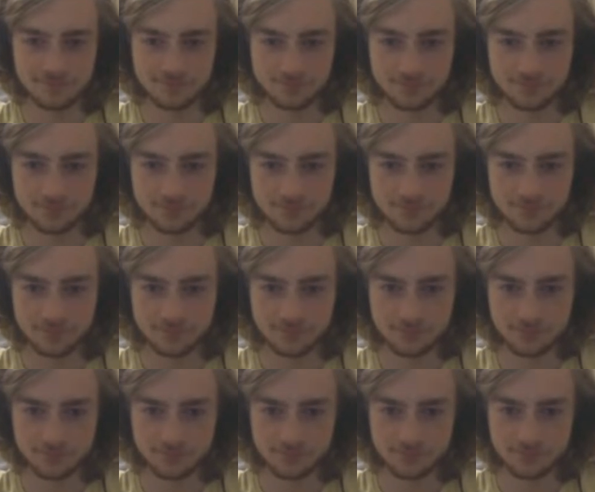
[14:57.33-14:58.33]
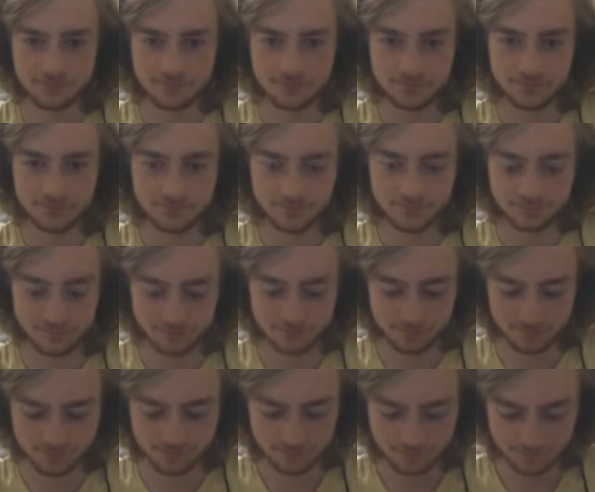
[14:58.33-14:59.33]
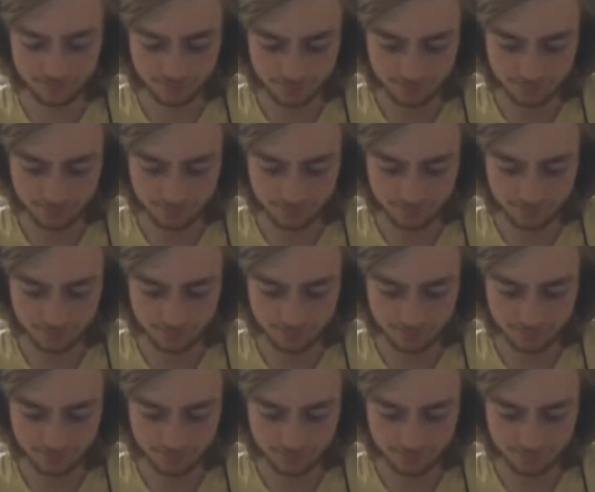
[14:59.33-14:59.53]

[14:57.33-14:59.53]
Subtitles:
(silent)